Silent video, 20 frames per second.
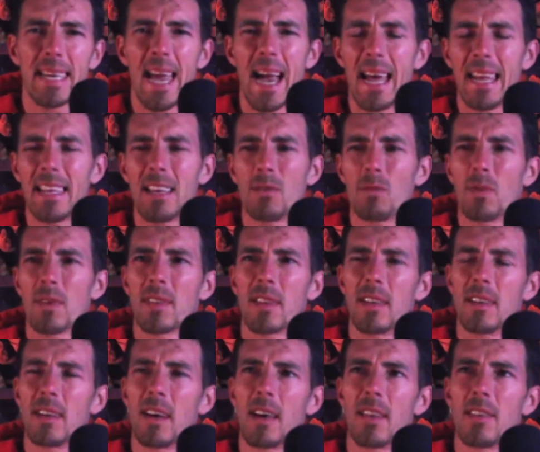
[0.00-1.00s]
at it with
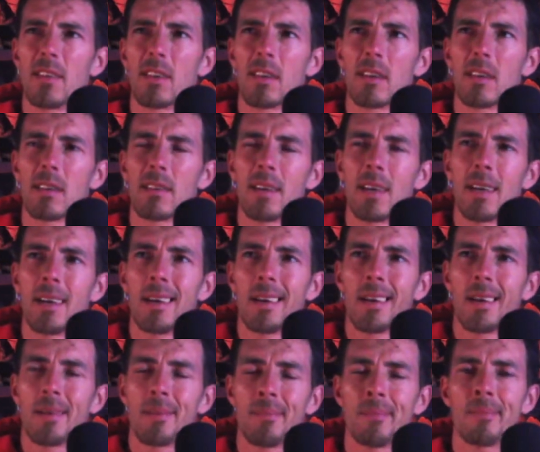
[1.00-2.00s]
another,
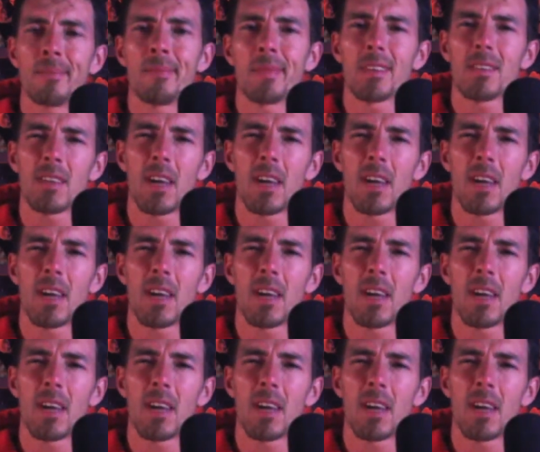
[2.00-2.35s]
it's